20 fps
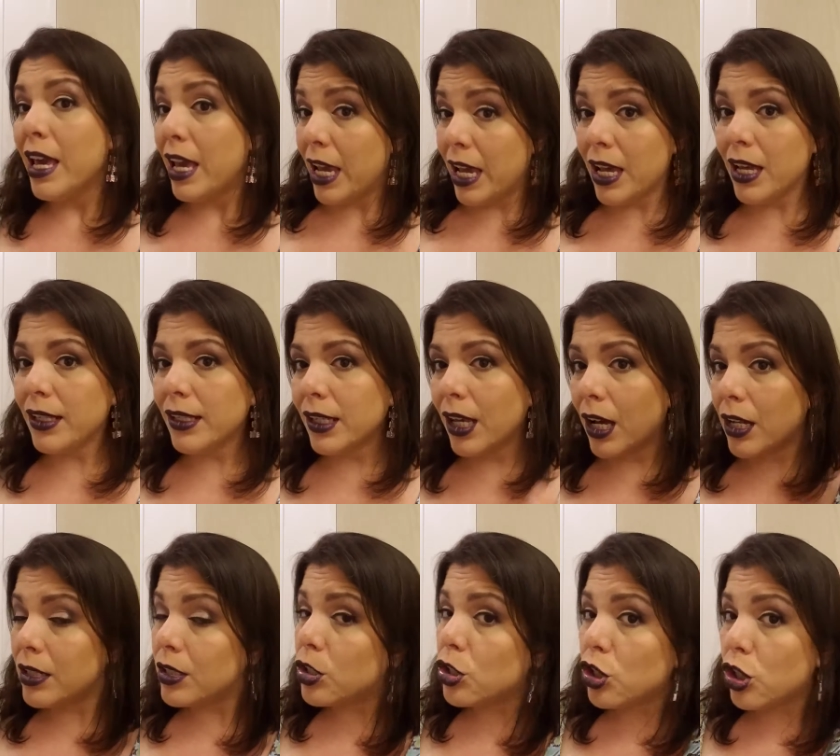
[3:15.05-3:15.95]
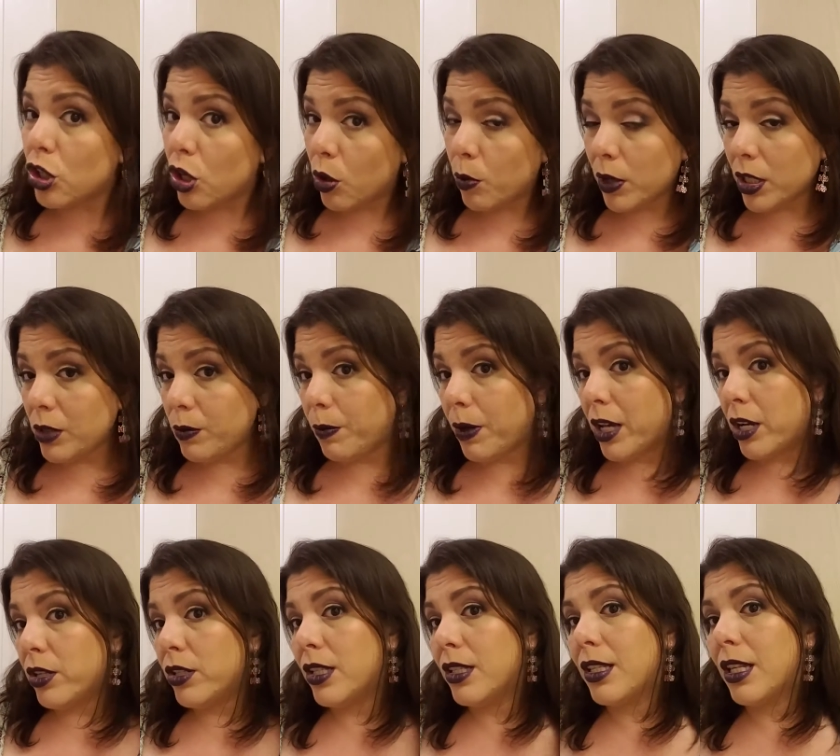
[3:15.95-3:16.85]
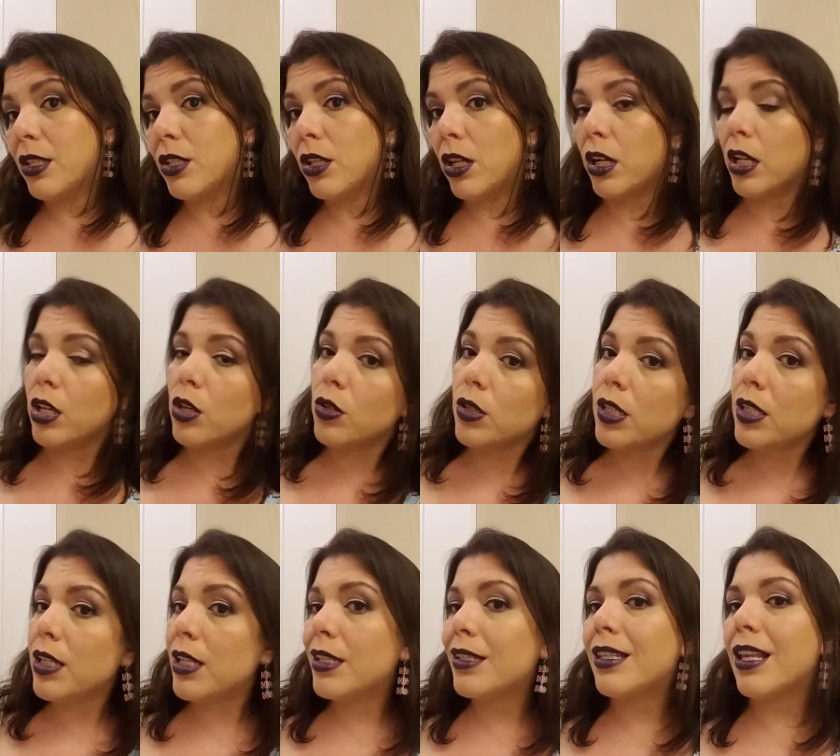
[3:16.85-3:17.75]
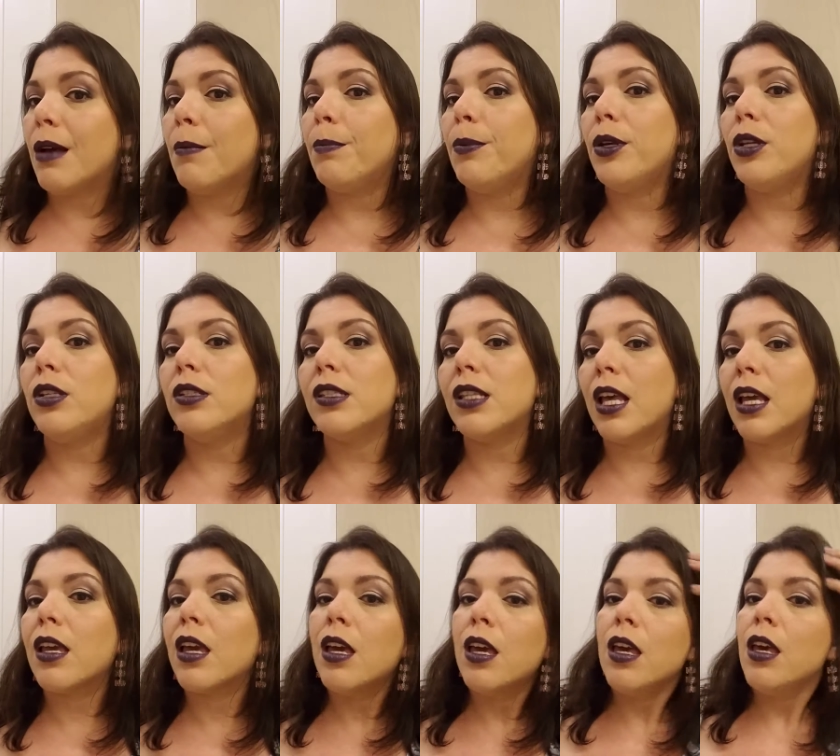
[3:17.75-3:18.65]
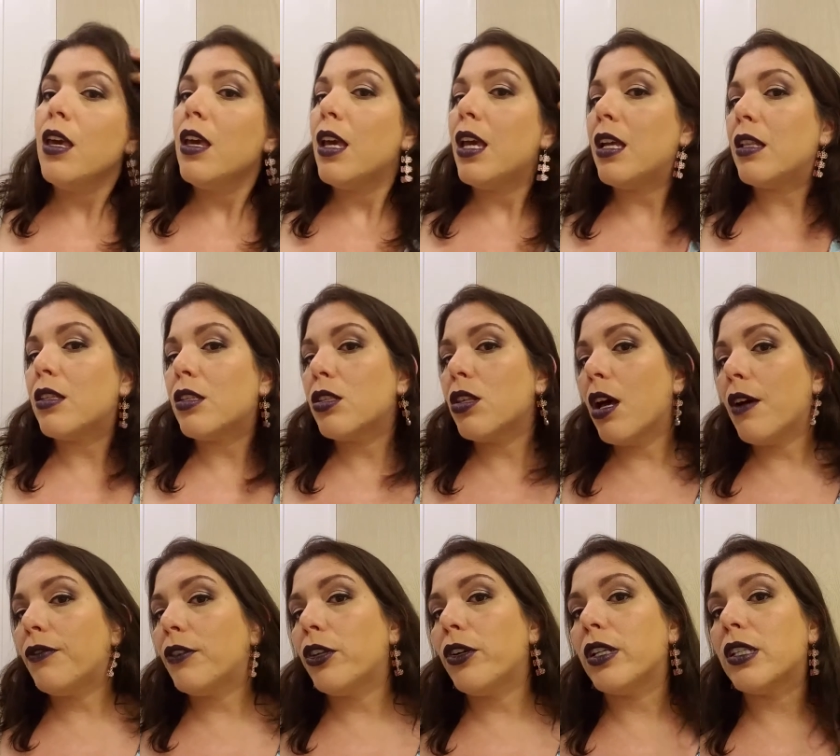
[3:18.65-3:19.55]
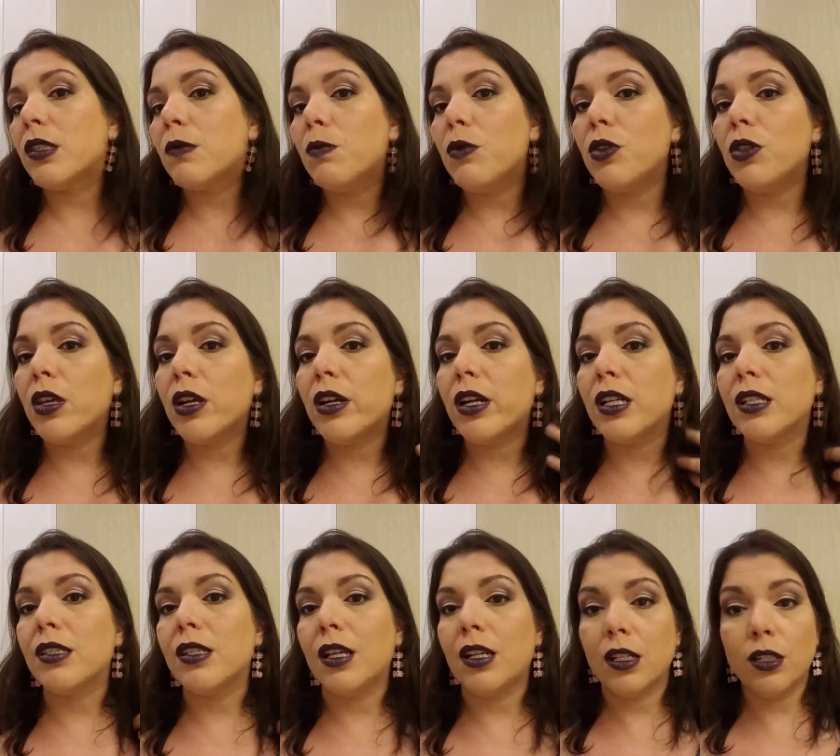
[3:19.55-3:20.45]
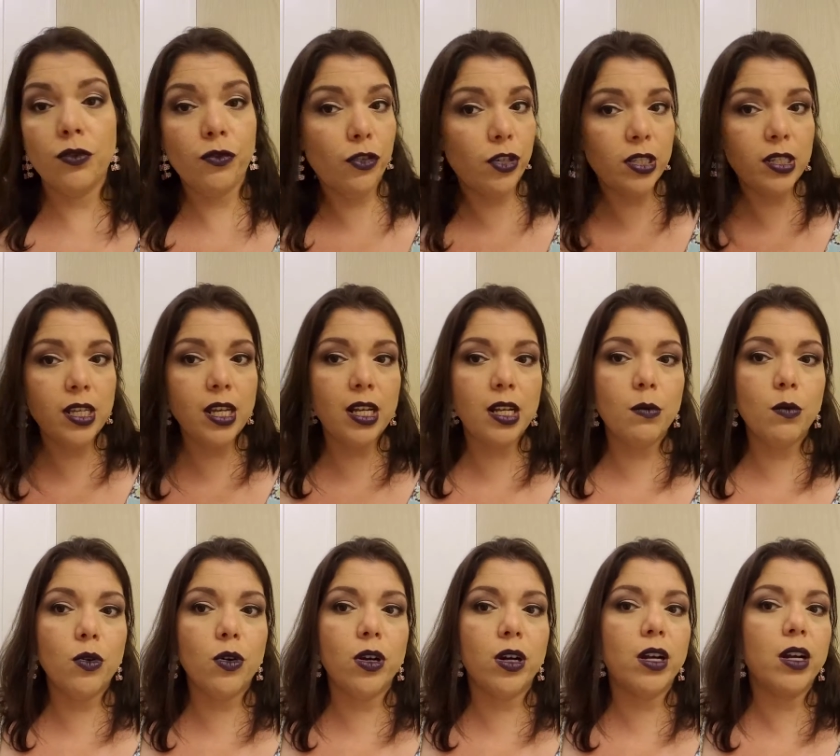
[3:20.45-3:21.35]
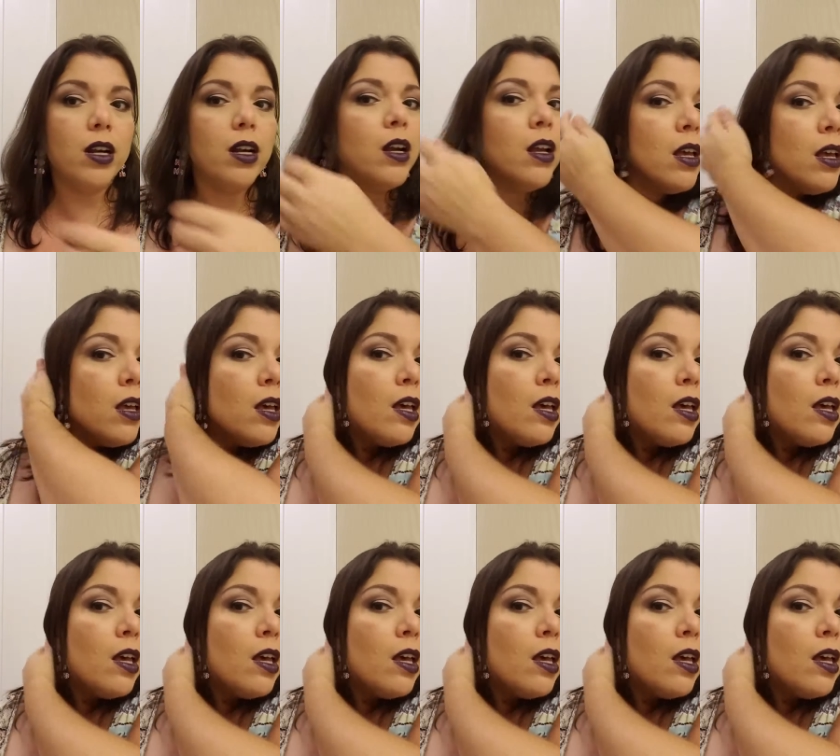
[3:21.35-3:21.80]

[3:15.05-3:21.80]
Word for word: It has gotten so much better since I started using these samples. Like it's softer, it's smoother, it's not as frizzy anymore.